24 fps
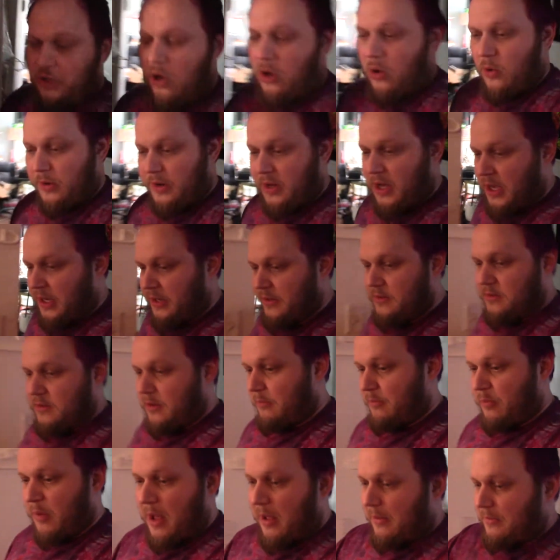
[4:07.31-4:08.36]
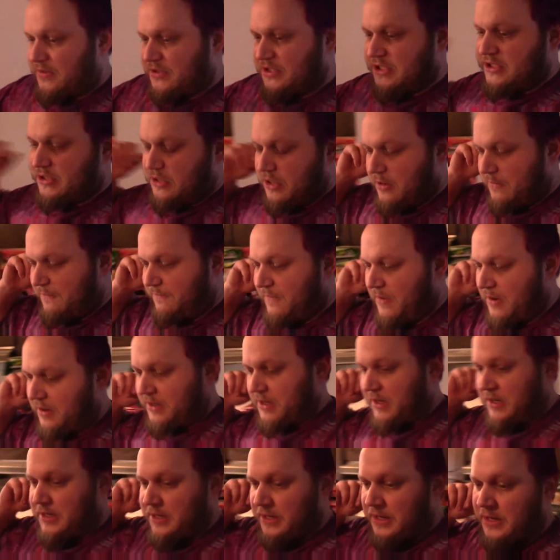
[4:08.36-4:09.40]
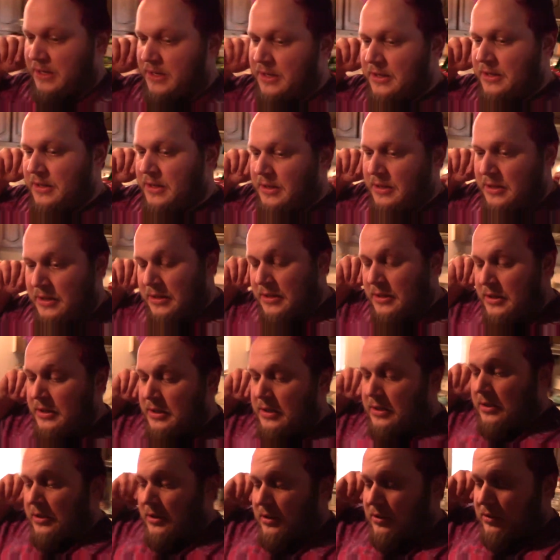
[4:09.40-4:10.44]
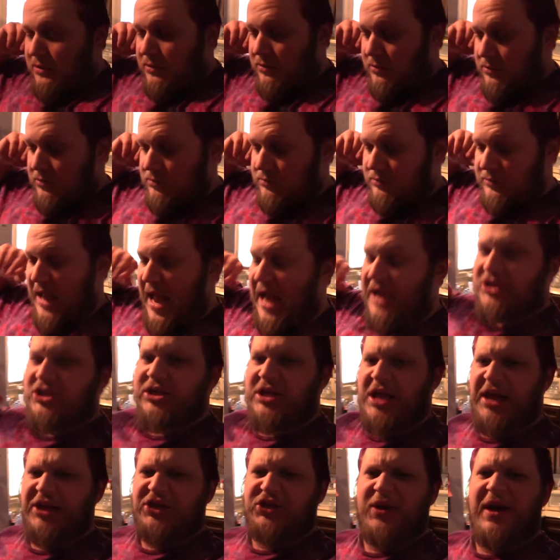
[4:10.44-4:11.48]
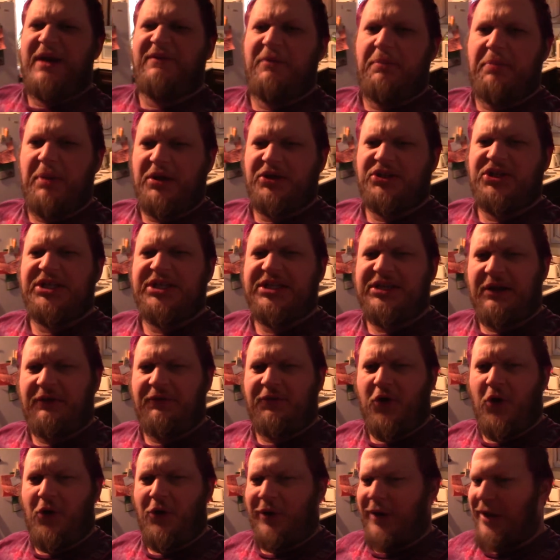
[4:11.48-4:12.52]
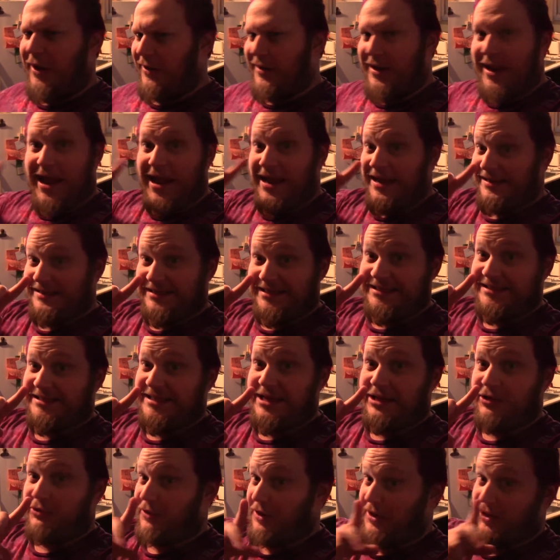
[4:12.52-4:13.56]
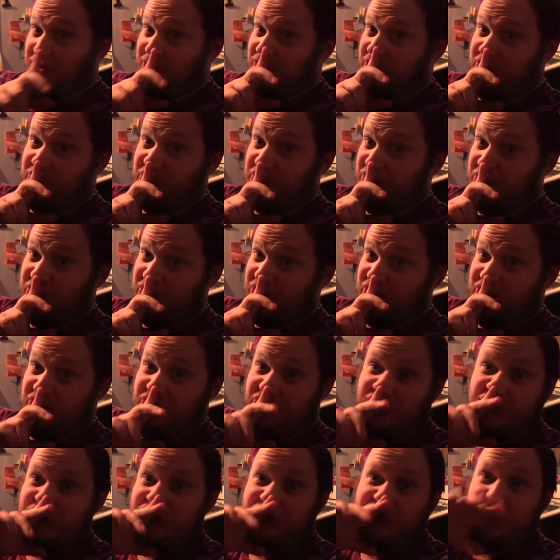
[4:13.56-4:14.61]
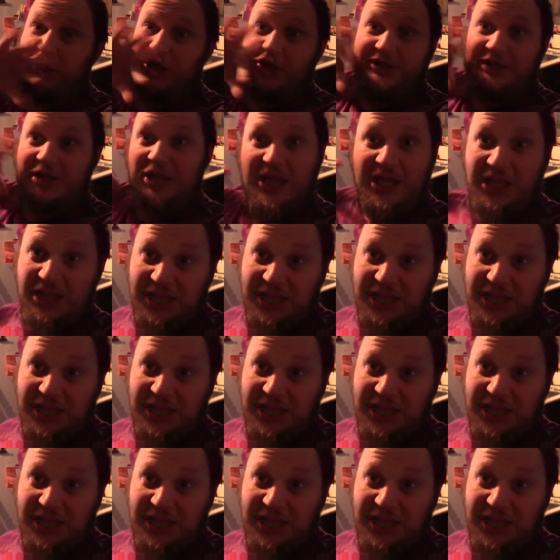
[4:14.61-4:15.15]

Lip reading: going on. I'm probably just gonna fucking... Actually, I do have a bunch of stuff going on, and it's a secret. Shh, I'll tell you